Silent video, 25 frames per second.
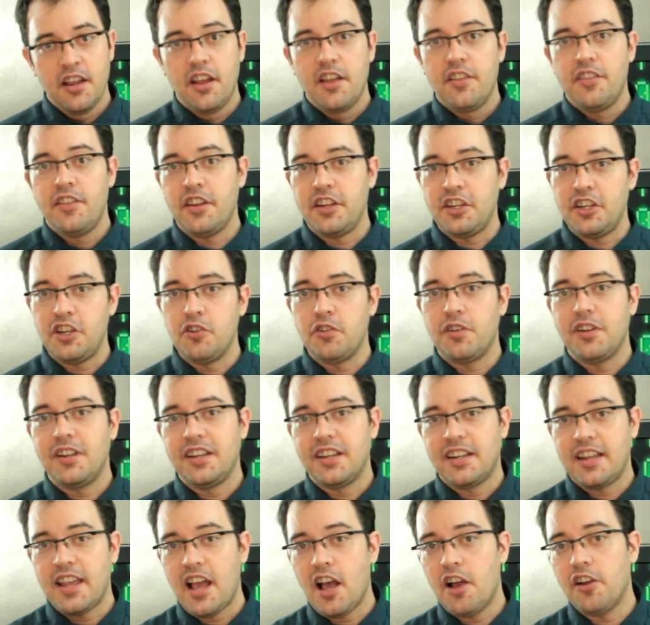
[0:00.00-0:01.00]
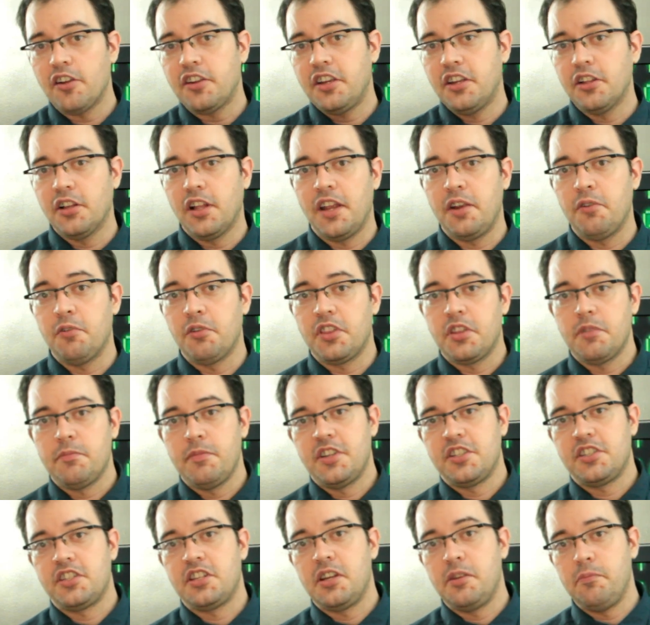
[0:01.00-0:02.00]
that you can calculate what the
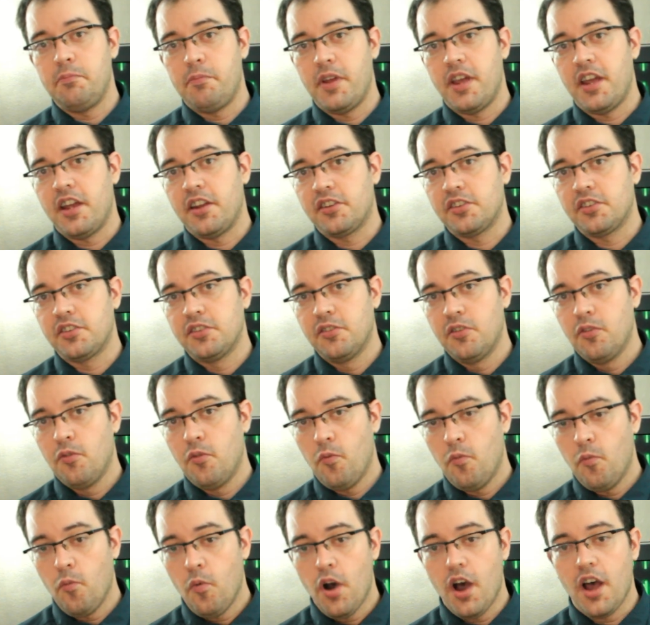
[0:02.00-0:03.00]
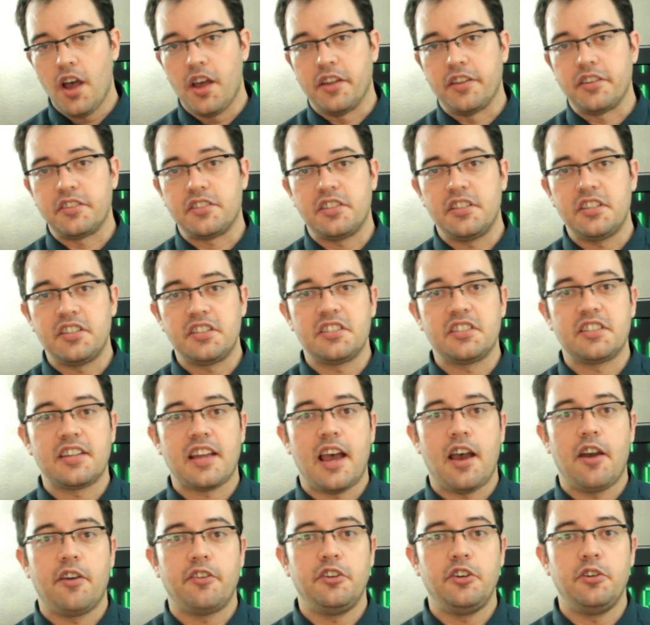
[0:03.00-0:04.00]
missing bit was. This is
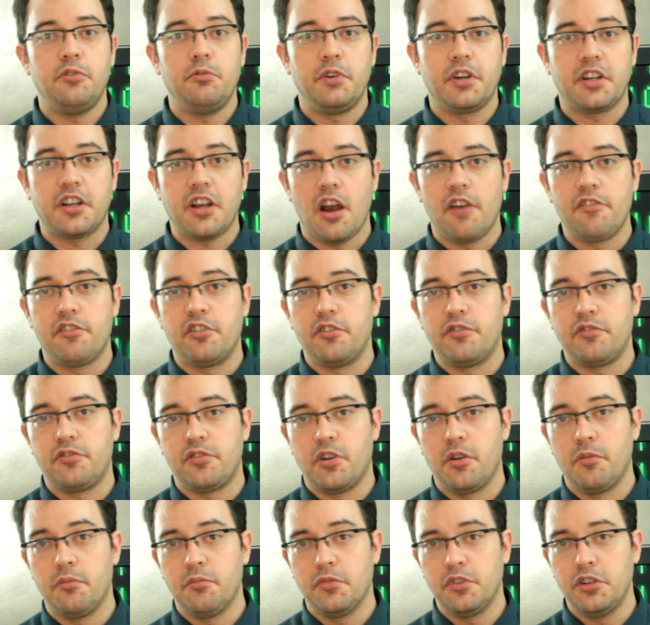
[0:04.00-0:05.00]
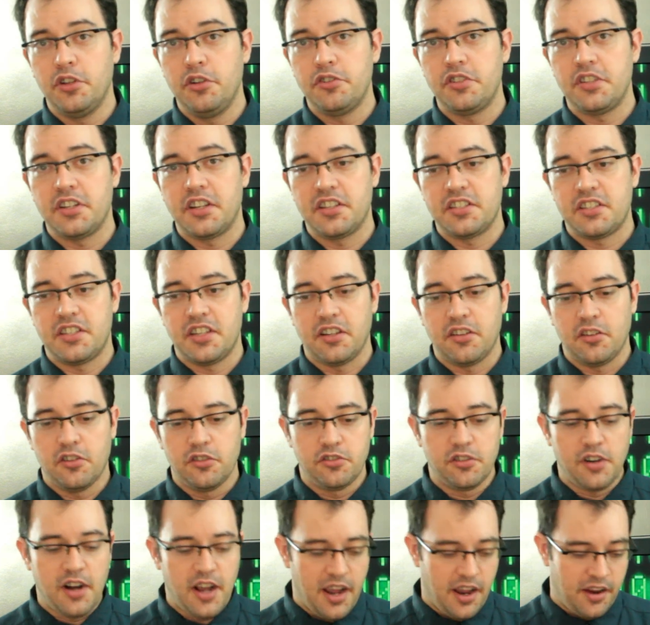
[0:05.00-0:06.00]
how you recover from losing a single
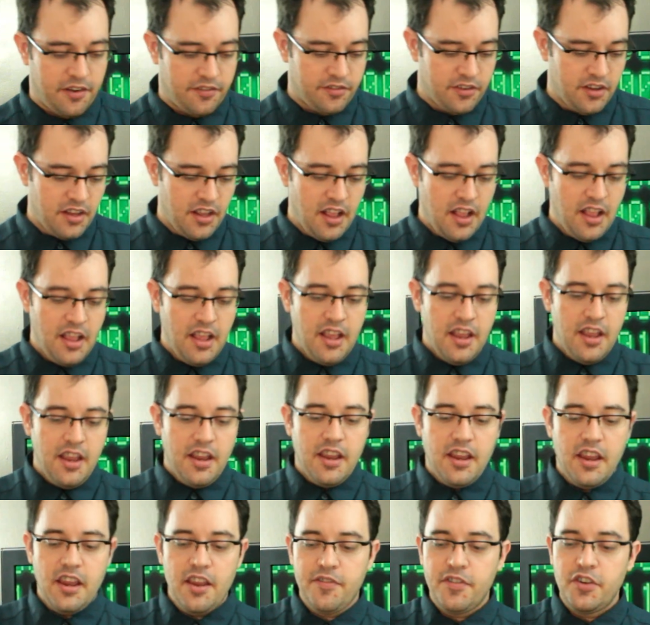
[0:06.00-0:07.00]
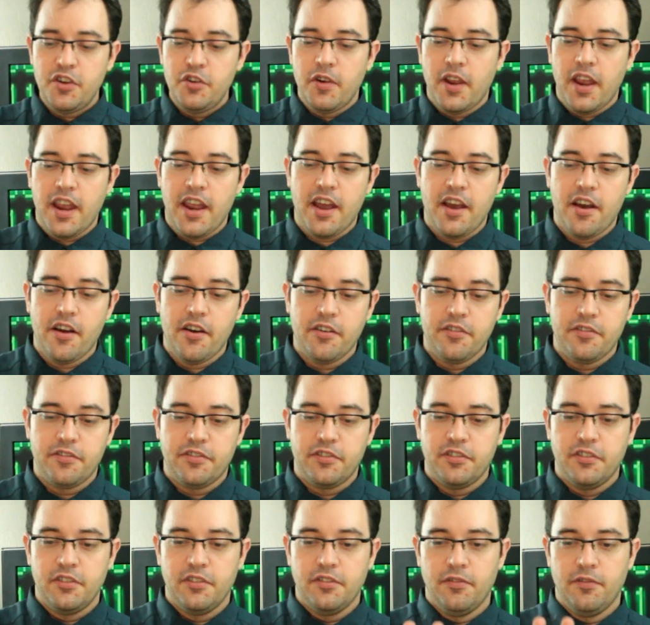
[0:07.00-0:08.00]
drive. If you have
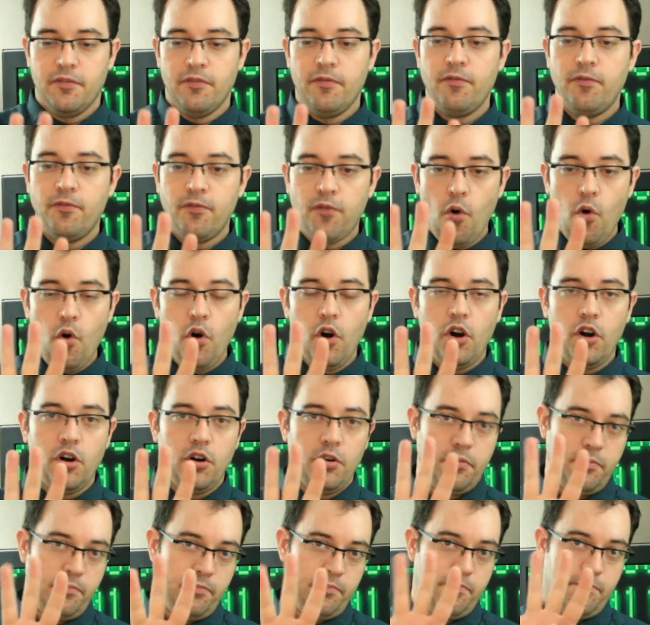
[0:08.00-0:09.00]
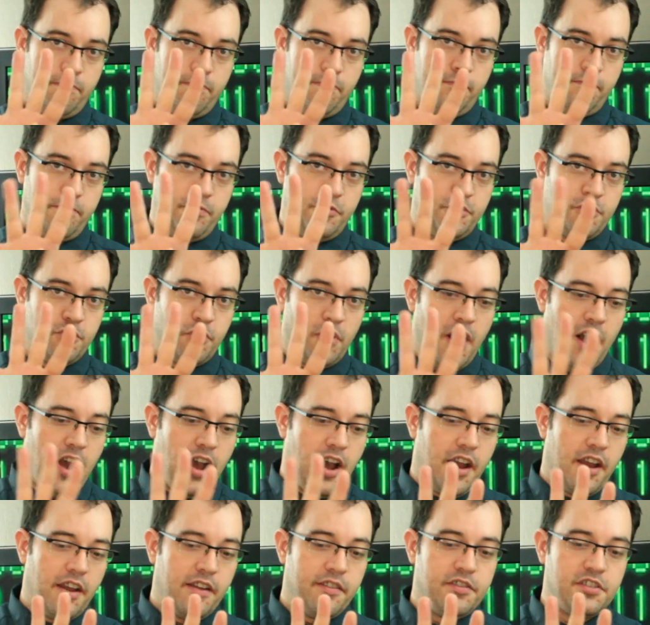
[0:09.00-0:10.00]
4
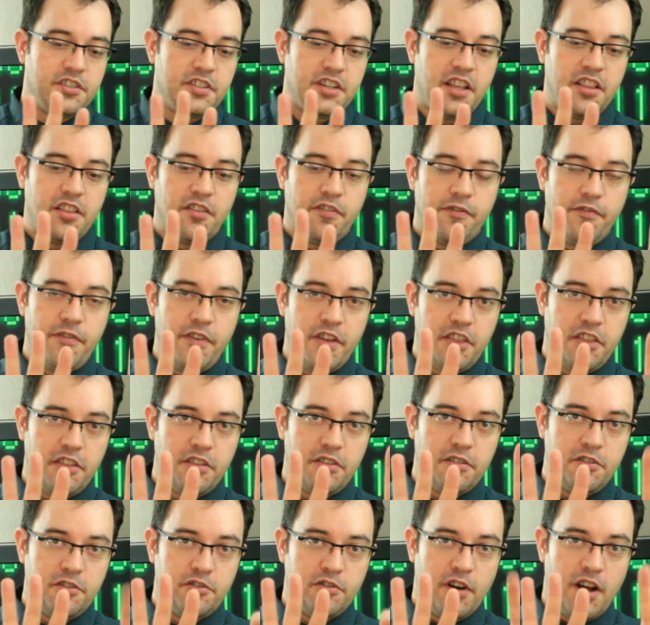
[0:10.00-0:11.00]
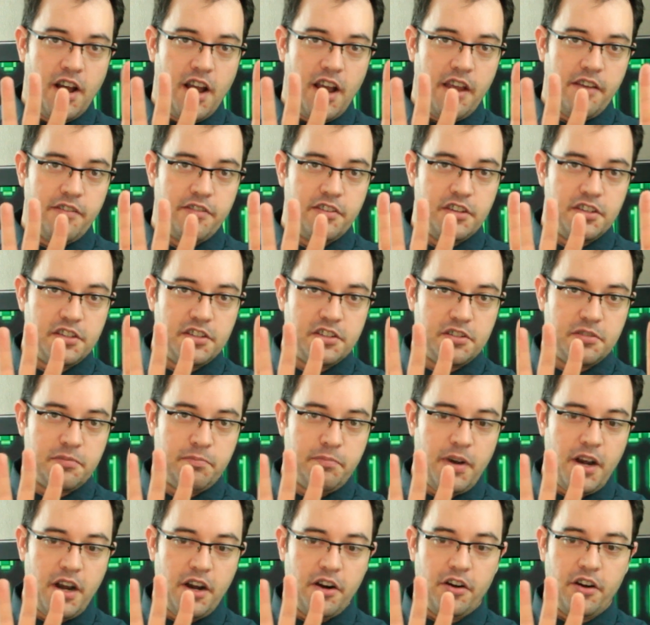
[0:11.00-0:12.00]
drives and the 5th drive is
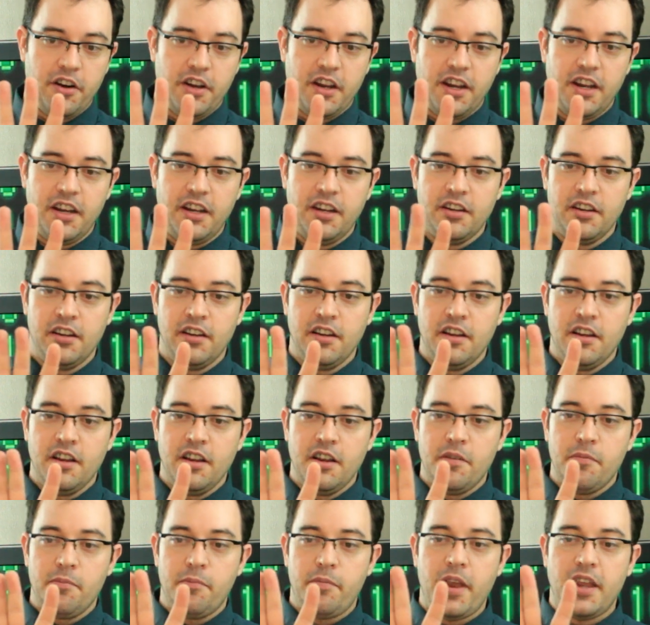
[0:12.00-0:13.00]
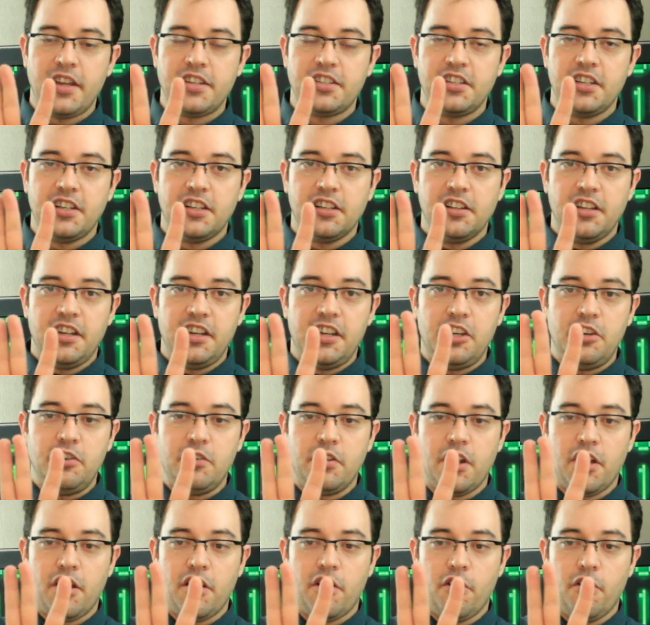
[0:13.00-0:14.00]
parity, basically you
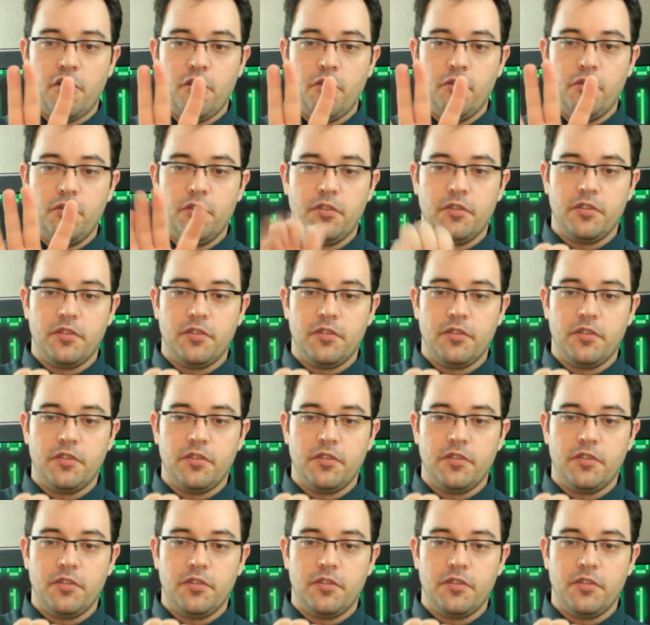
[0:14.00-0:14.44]
go,